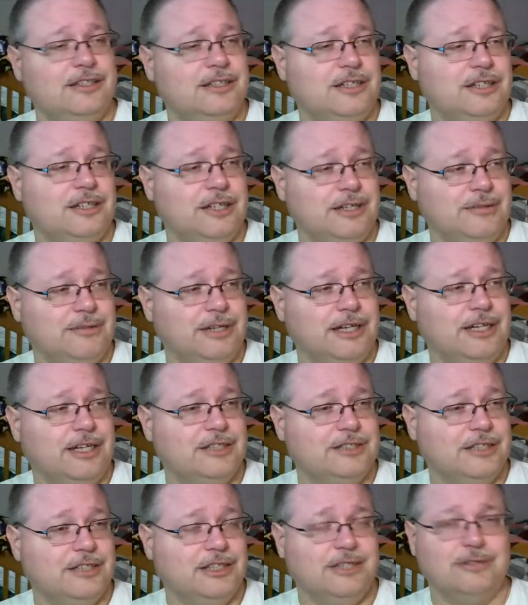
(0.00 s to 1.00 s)
Uh, like I
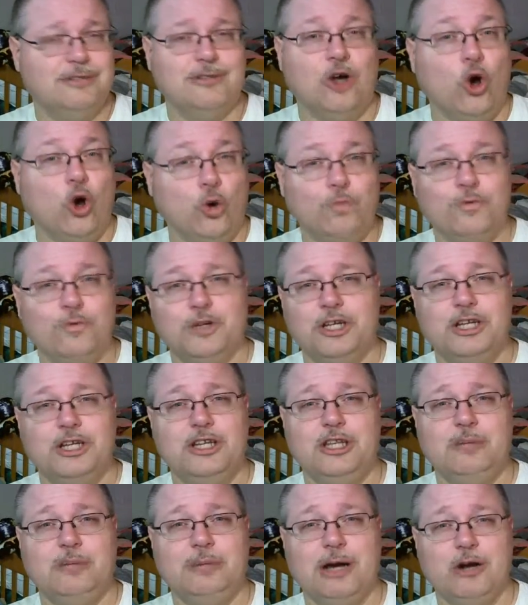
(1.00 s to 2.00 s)
said, hopefully
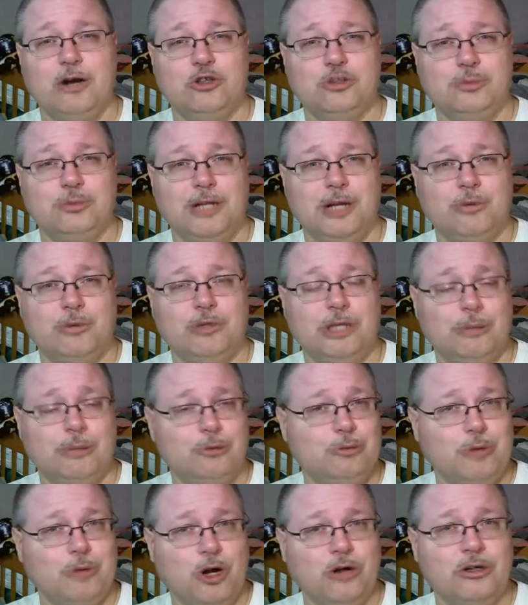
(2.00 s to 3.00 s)
the power supply will come
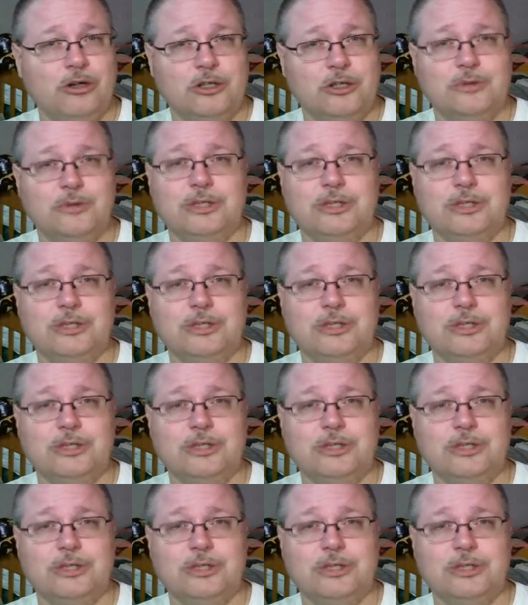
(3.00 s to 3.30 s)
tomorrow.